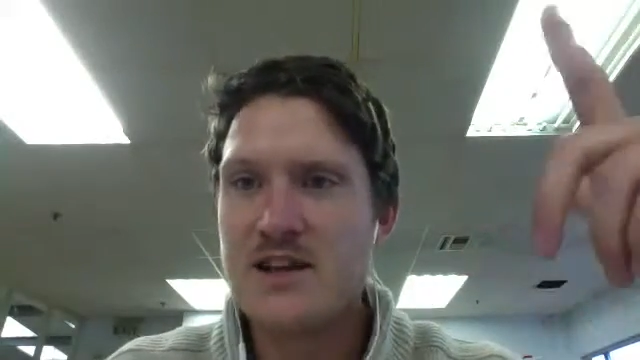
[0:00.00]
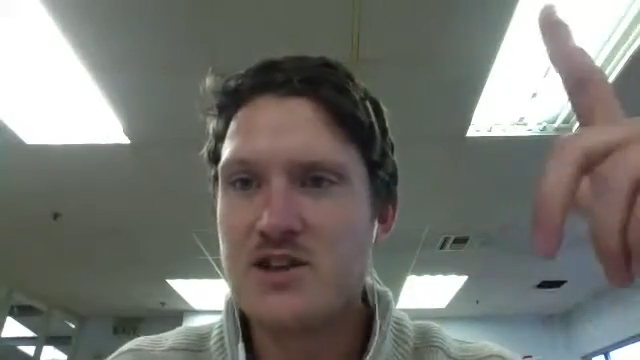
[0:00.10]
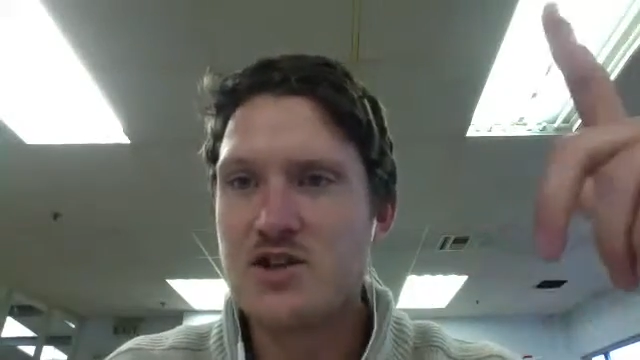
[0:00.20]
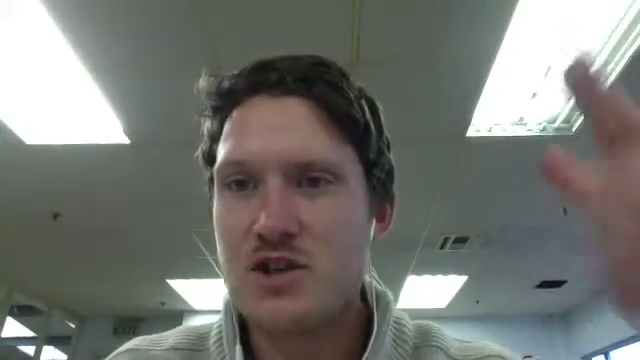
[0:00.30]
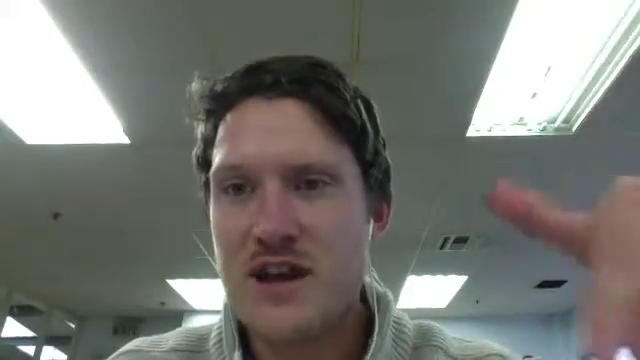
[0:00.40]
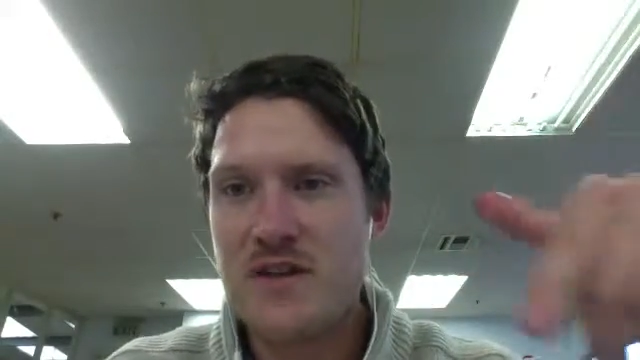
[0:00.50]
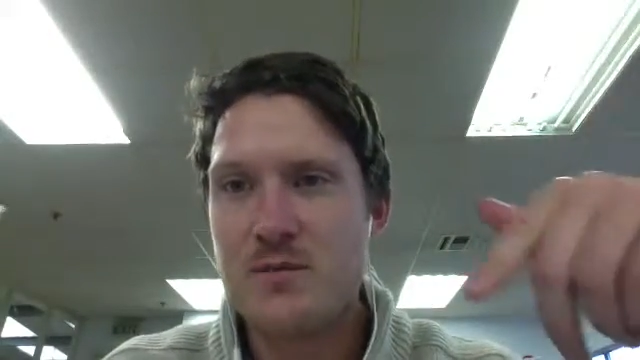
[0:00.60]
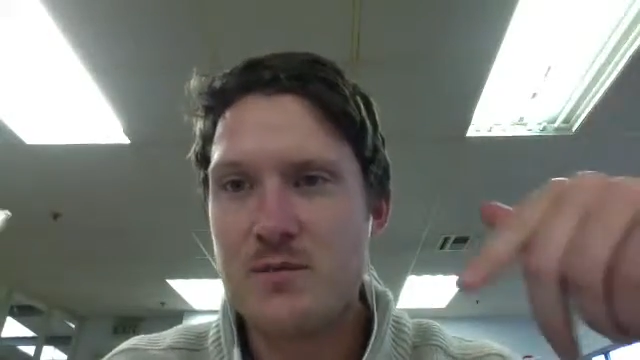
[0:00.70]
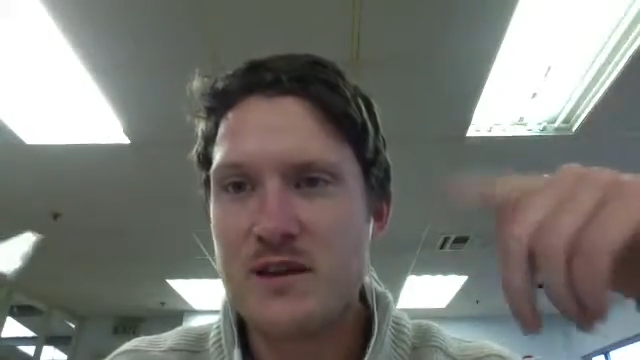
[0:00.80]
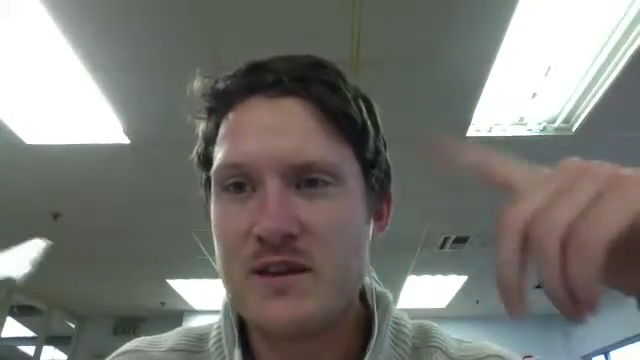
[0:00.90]
It should
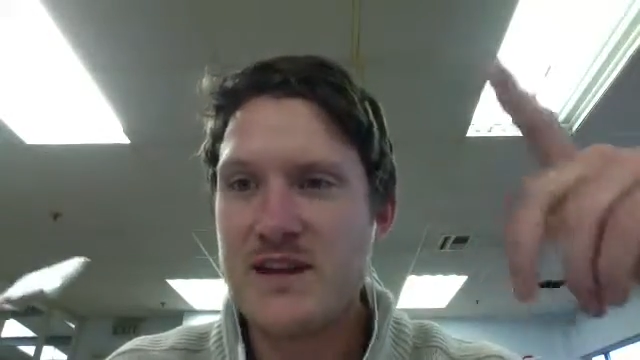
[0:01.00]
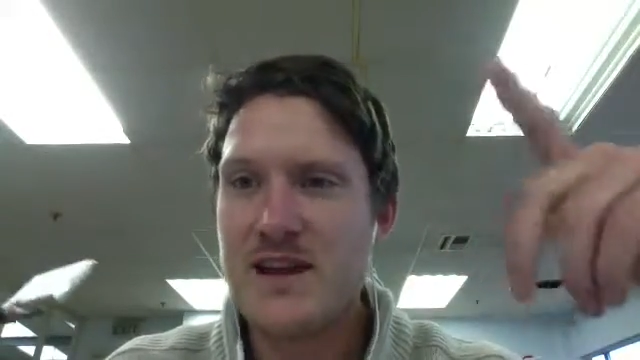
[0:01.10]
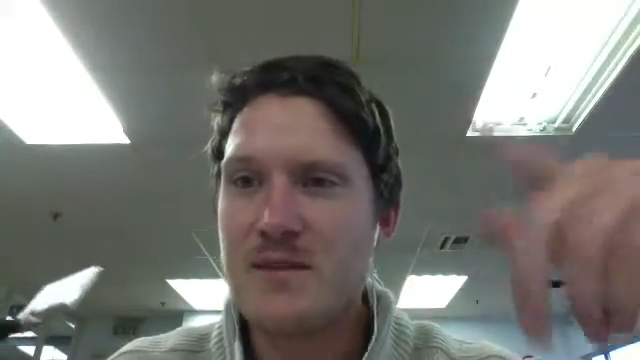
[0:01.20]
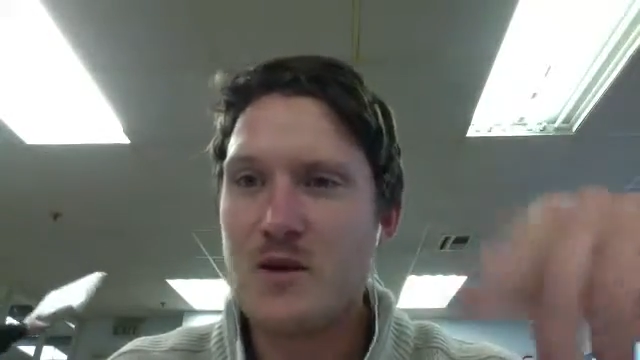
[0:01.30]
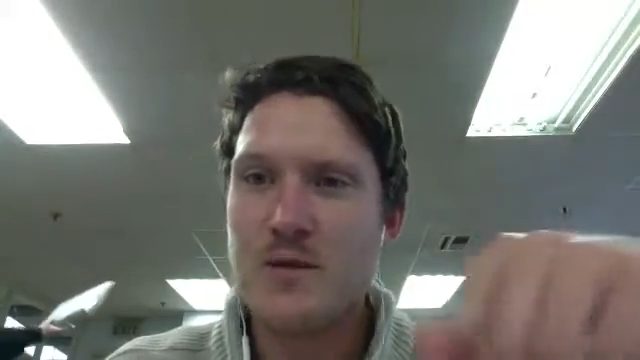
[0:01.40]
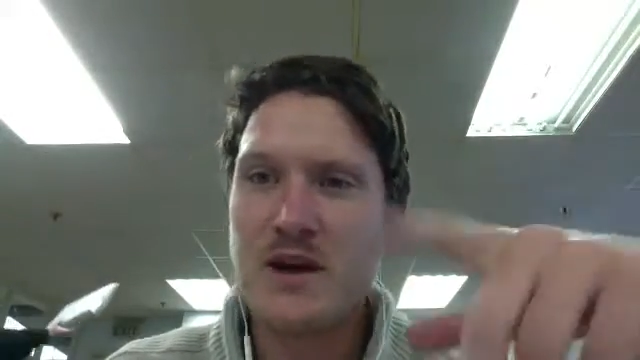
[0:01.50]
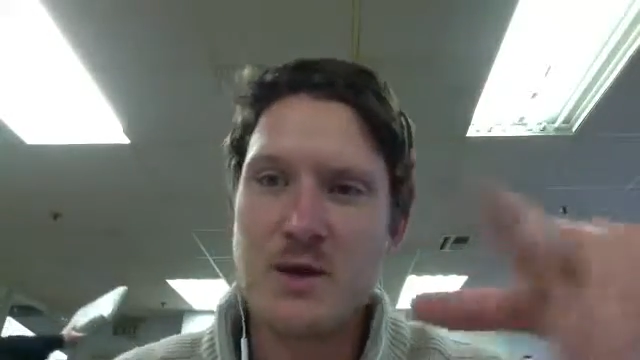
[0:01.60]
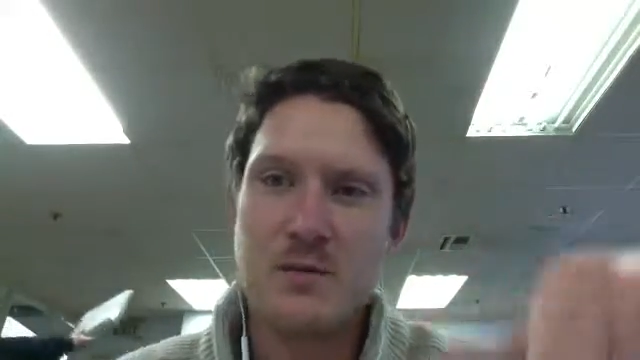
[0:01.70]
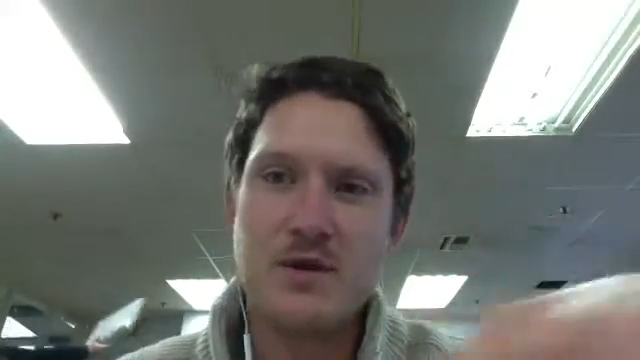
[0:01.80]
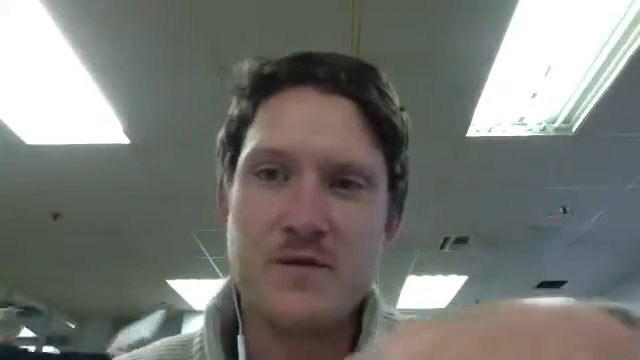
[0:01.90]
never be the same. There will be a
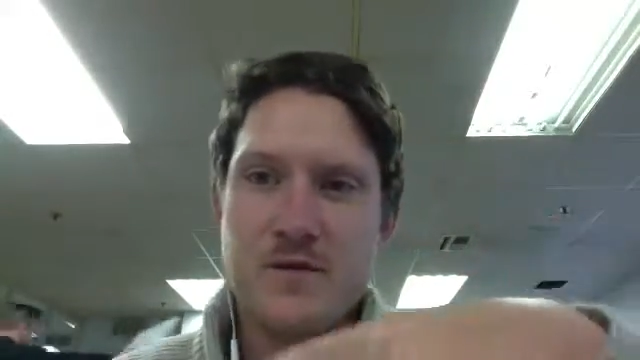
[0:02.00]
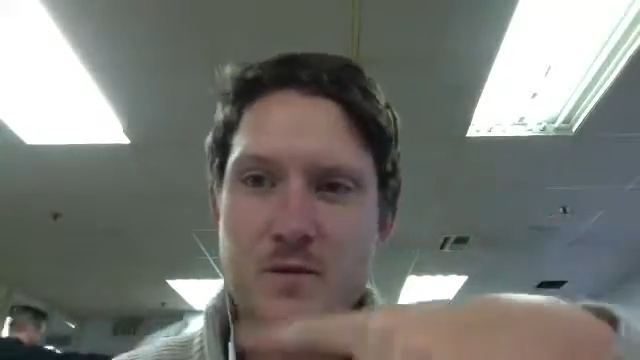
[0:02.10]
couple of